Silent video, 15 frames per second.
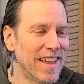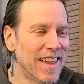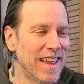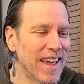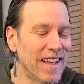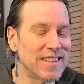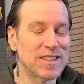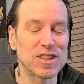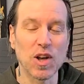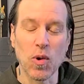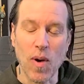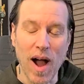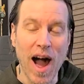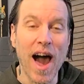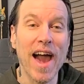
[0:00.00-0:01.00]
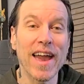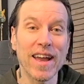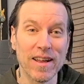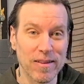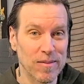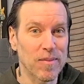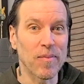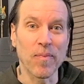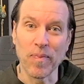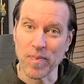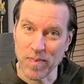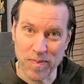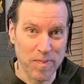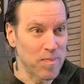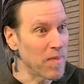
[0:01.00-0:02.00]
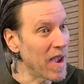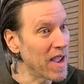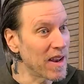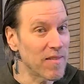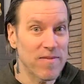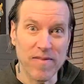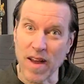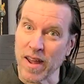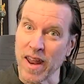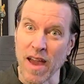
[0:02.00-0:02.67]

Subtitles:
And so I made an